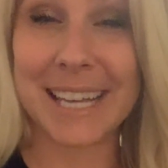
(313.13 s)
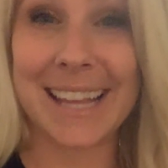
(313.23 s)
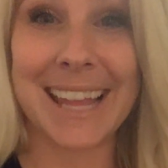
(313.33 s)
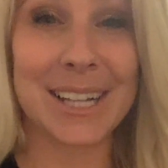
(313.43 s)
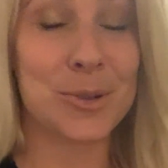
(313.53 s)

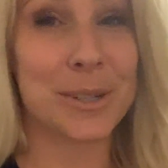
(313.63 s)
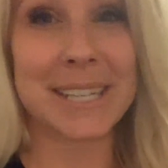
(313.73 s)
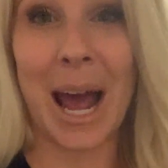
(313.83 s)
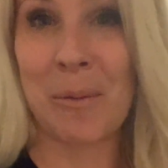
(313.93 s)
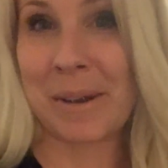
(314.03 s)
And that's what's
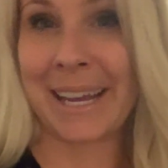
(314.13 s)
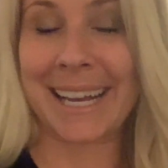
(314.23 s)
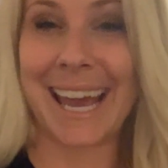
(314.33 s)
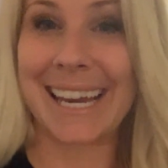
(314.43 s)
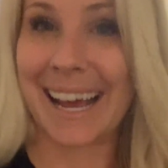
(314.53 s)
happening
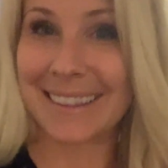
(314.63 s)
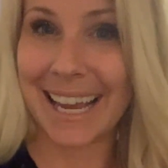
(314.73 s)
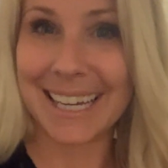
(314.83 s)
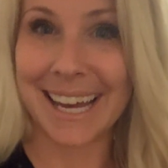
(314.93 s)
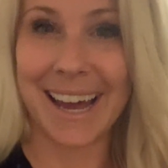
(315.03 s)
in
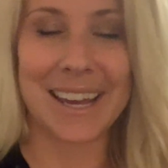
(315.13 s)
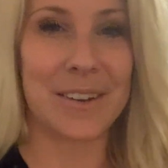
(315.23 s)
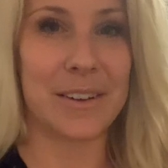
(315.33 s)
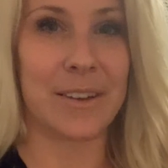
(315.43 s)
Atlanta.